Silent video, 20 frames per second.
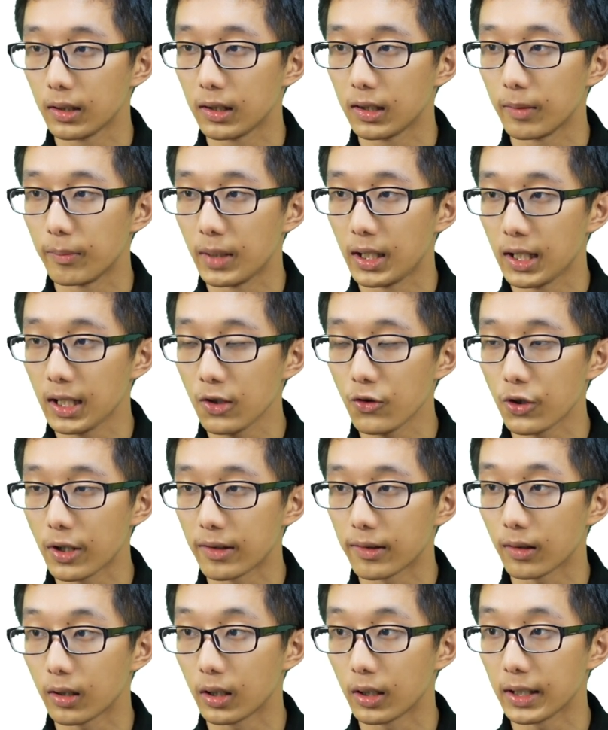the
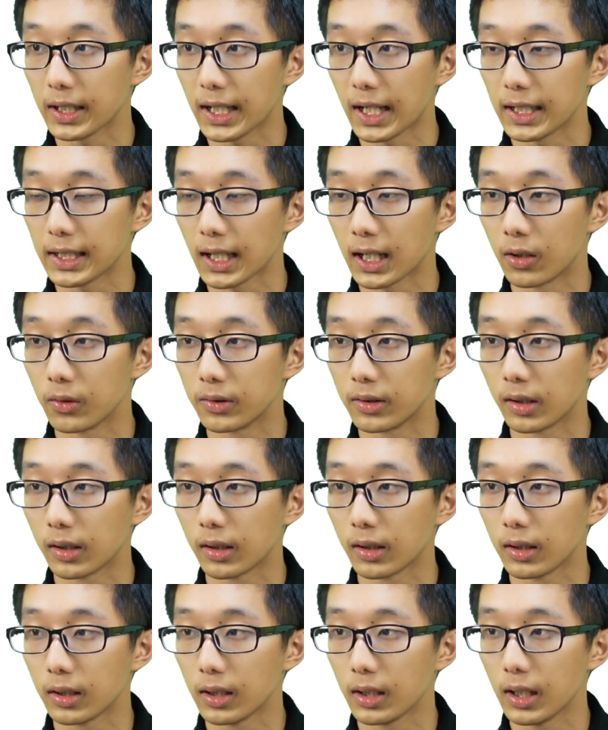meninges herniate out,
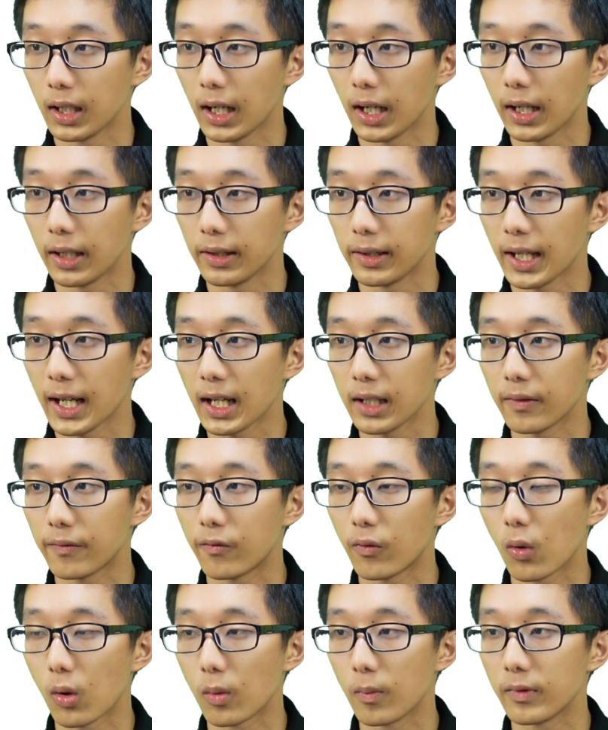and that
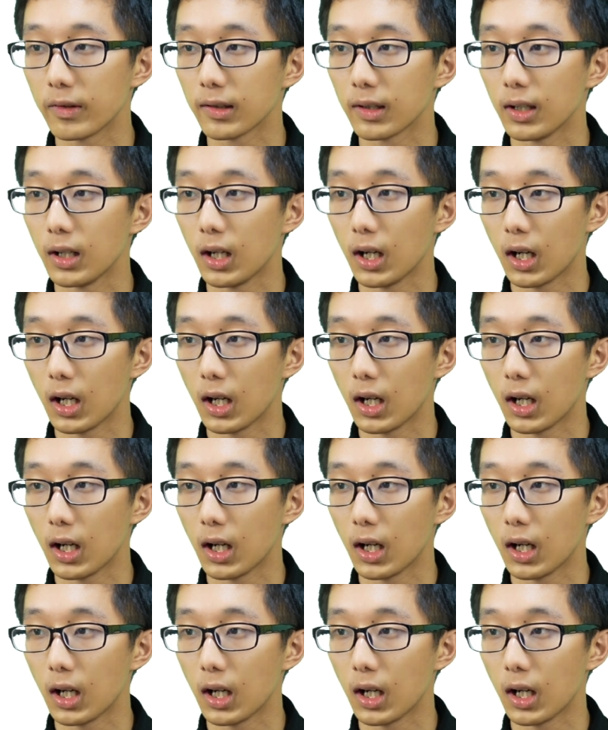forms